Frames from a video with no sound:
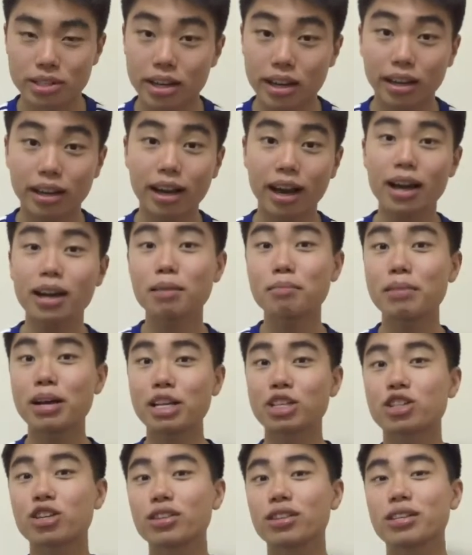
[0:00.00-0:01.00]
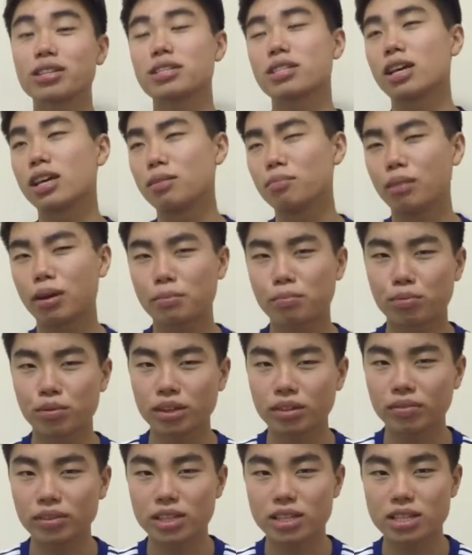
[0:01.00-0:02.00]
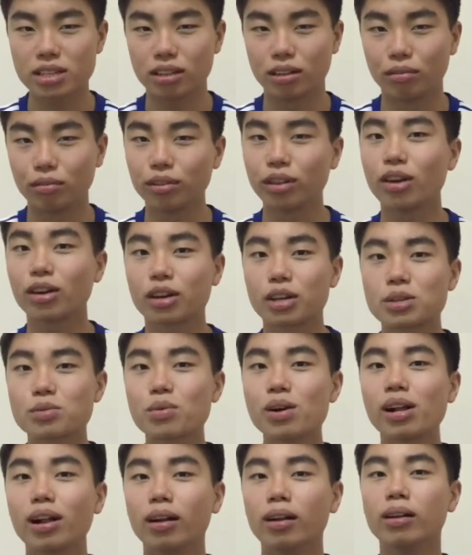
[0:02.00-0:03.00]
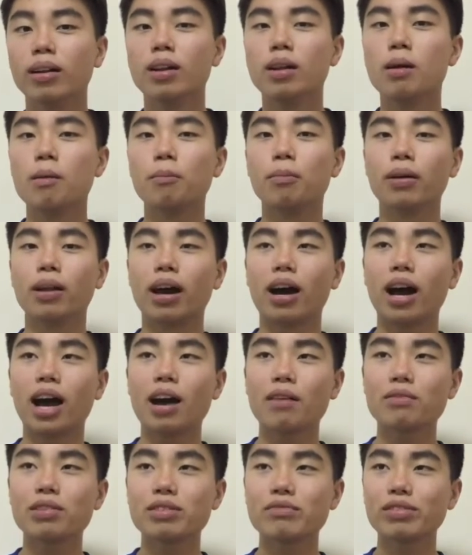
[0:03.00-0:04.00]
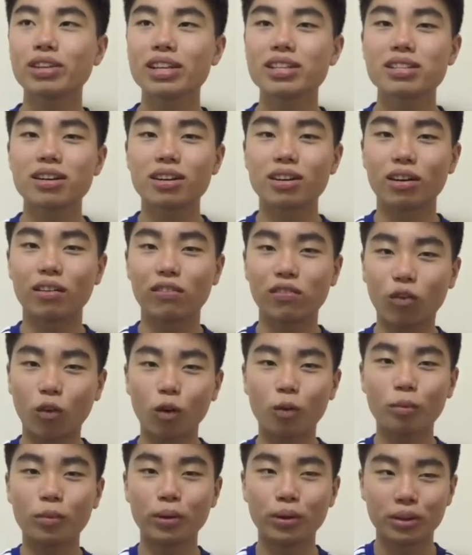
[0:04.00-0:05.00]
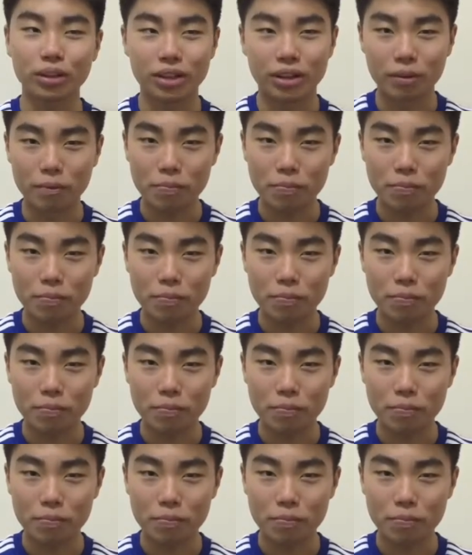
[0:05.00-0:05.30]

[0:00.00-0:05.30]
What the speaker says: And I kind of mentioned this in my previous vlog as well, but I haven't really done a formal,